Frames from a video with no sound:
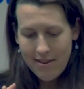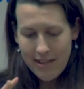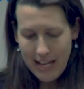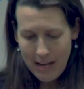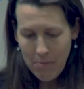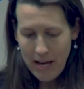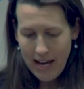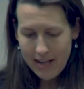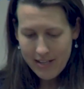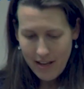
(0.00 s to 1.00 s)
the
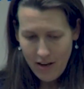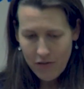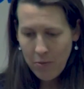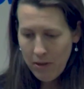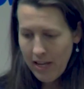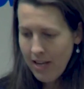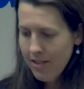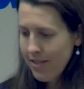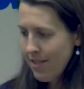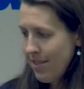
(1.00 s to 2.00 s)
impact of the
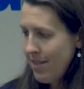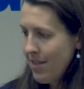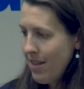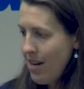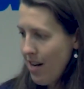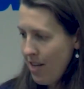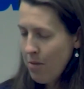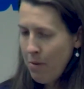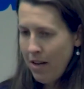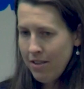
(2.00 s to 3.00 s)
plants on
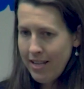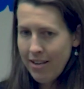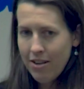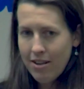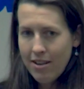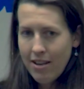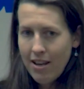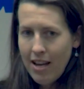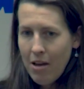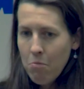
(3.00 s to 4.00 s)
the pollinator.
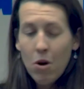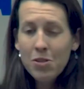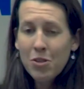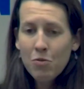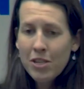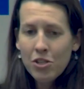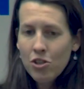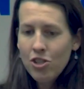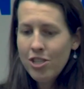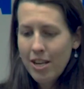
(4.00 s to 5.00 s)
Most of the
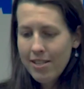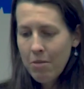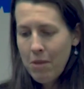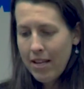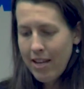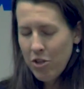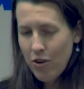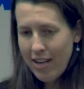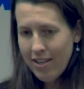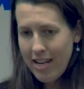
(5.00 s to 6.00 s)
research doesn't make that
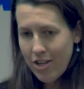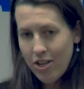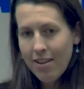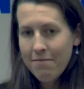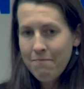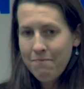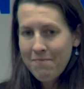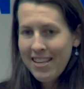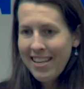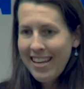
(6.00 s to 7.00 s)
direct connection.
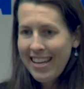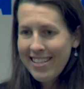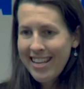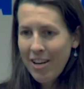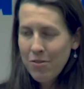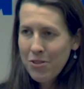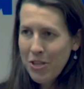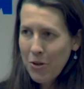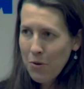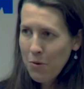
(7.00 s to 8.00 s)
It tells
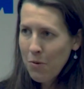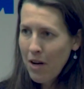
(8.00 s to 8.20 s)
you